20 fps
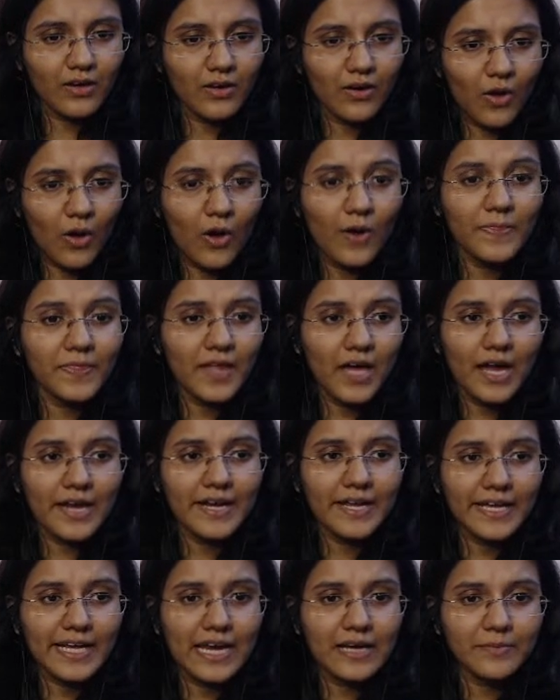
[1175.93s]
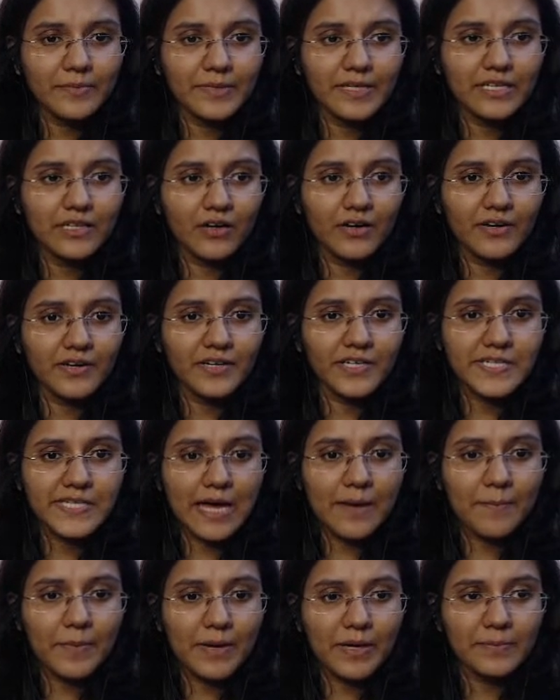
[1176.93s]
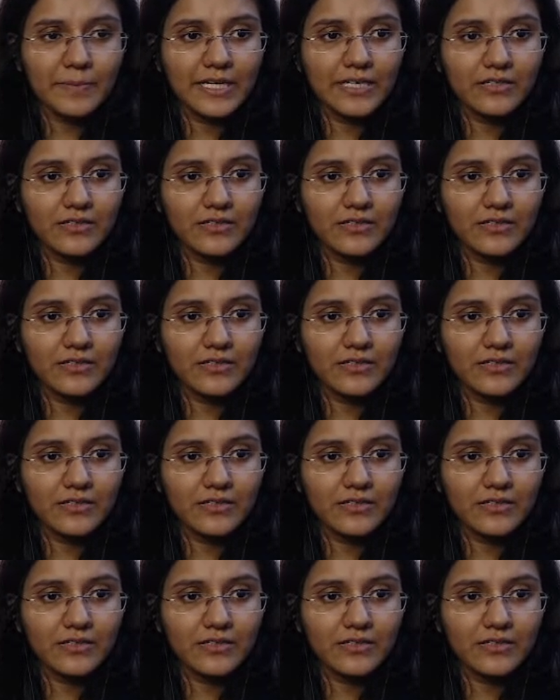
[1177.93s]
on the Unacademy Learners app, I mean.